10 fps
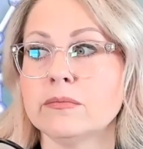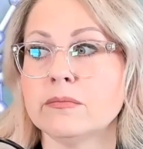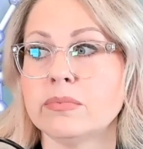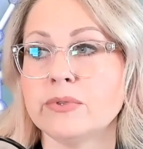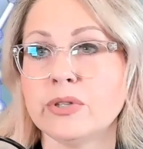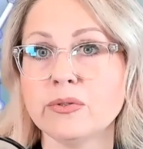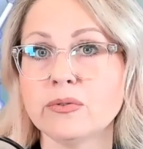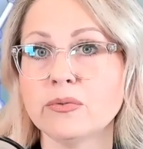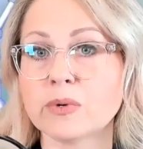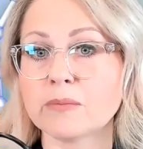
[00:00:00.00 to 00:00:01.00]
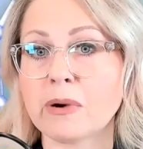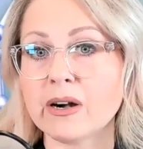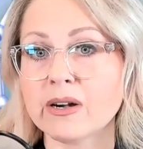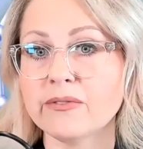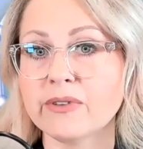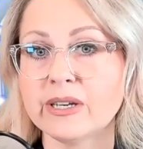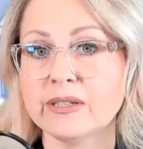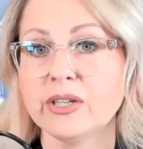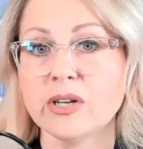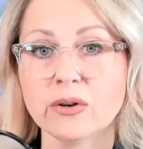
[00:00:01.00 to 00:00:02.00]
you were part of an,
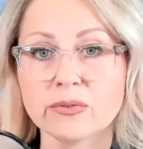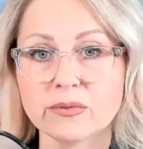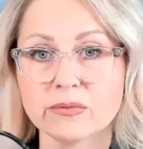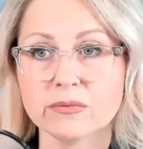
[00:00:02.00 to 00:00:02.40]
you know,